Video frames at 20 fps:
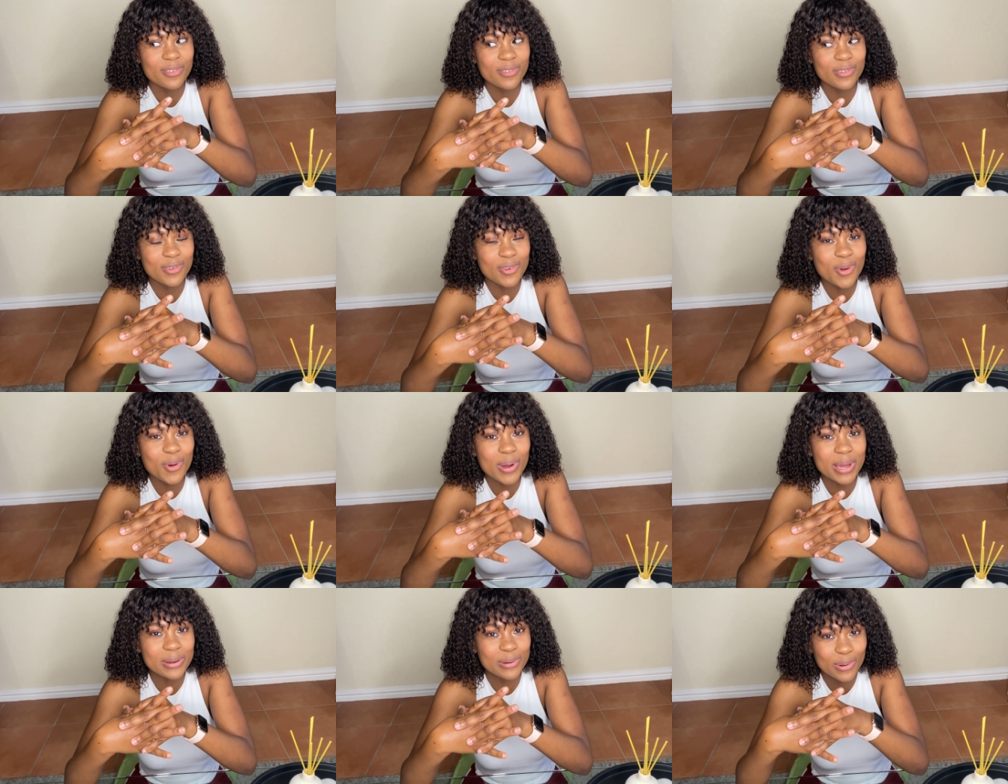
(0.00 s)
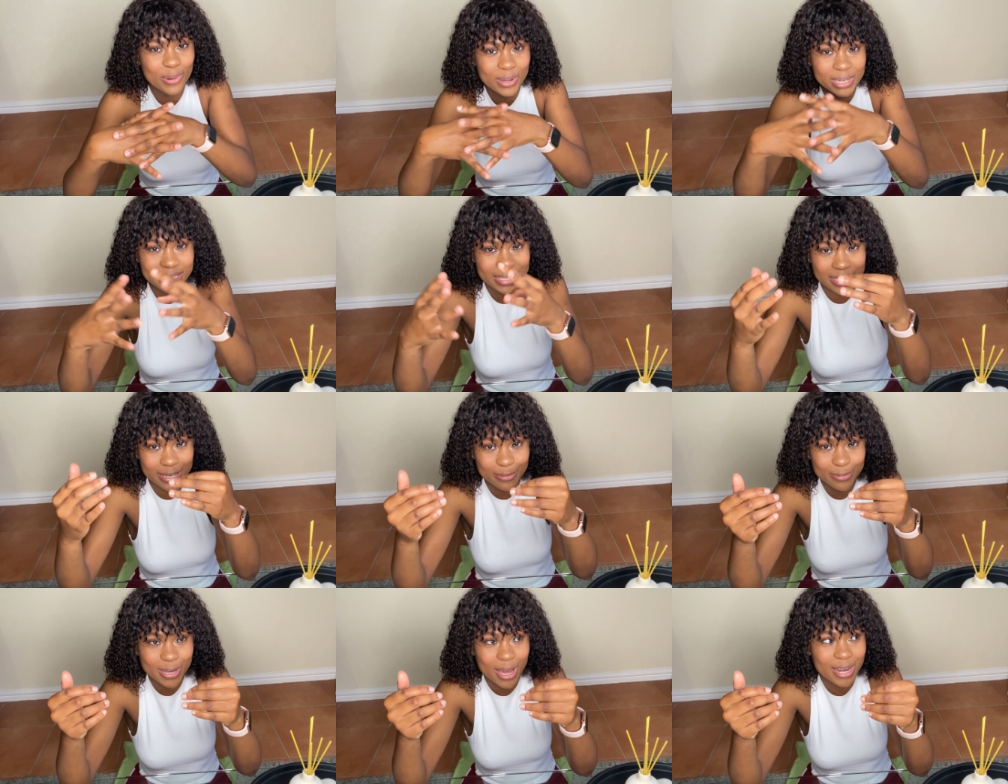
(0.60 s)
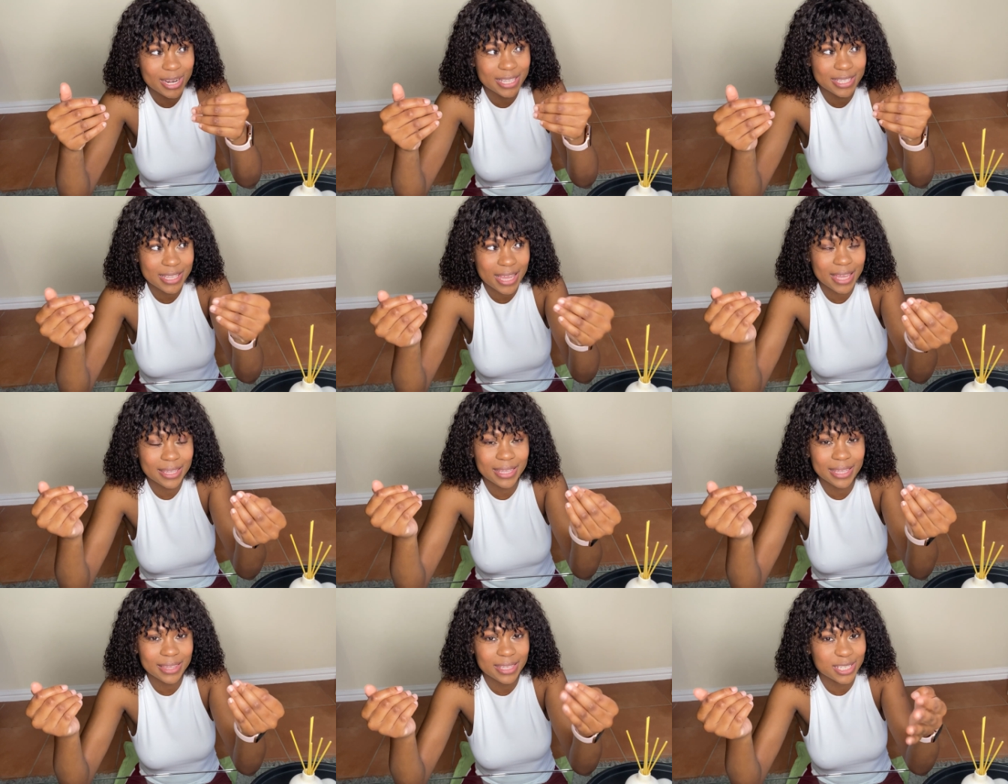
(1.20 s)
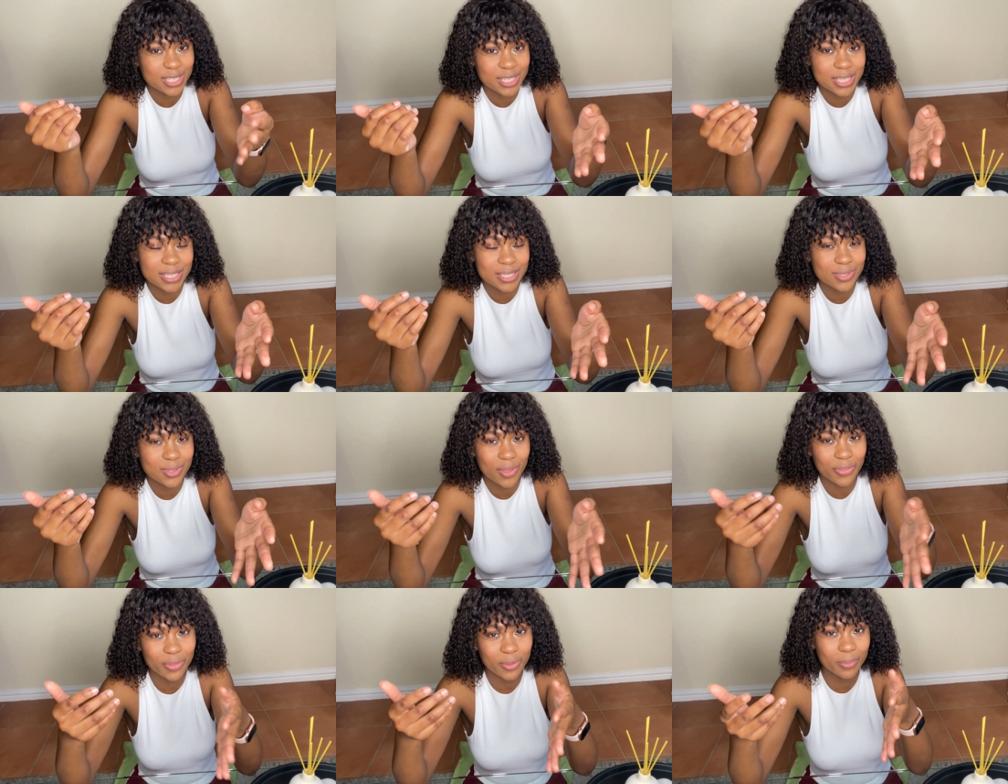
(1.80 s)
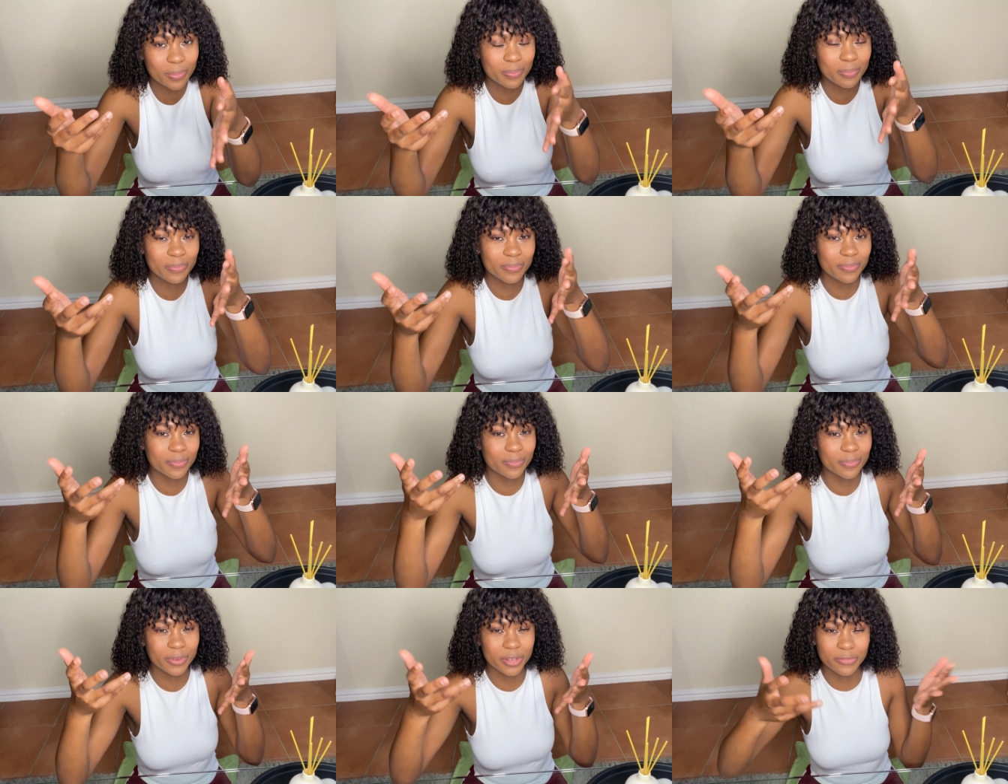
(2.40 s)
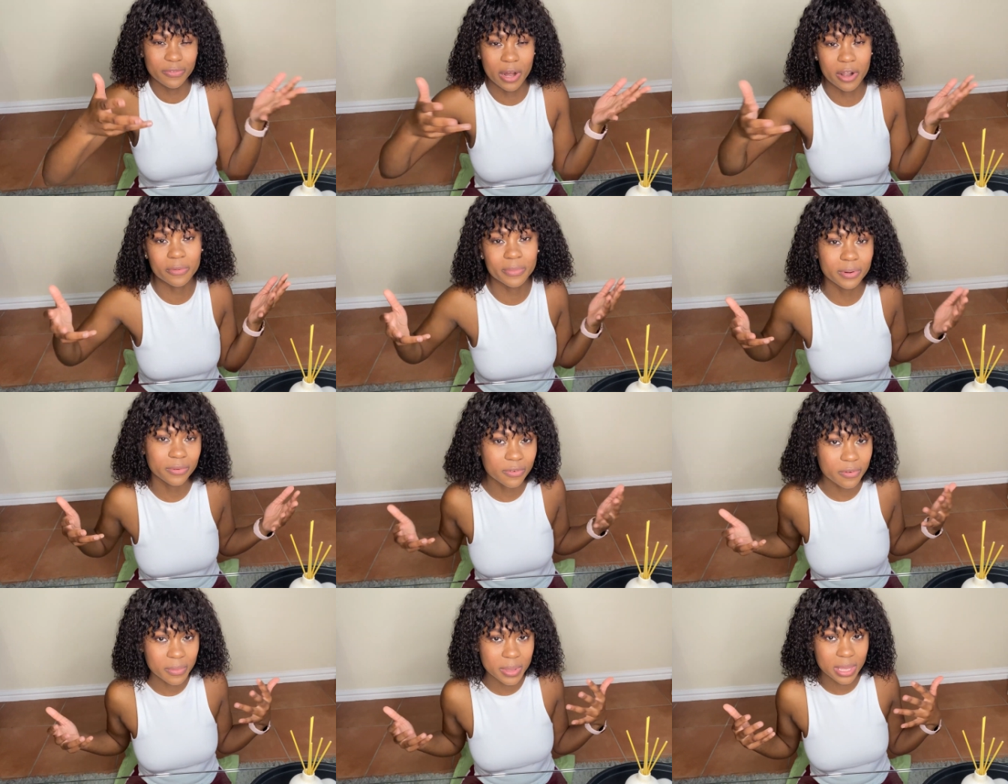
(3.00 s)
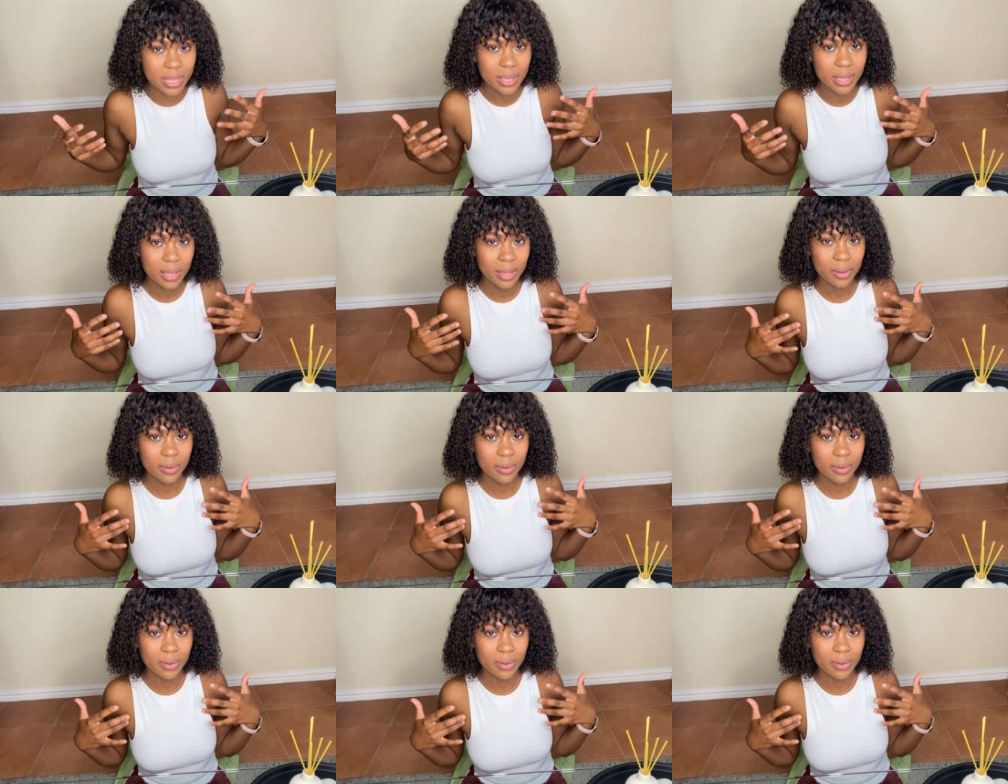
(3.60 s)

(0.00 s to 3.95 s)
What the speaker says: though I know deep down inside that this is not the environment for me.